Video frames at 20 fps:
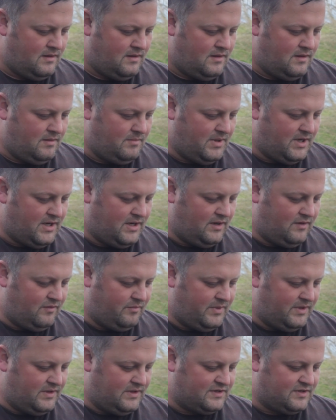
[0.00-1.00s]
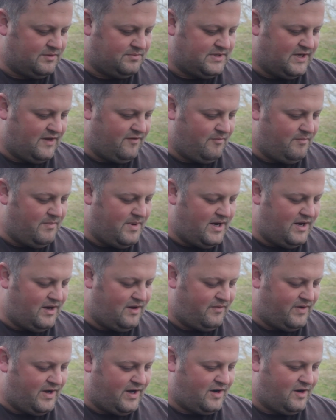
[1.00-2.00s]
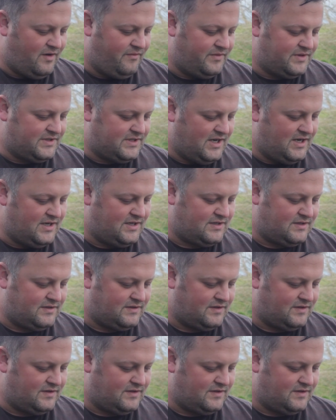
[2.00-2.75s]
Martin, you have been the subject of many of our conversations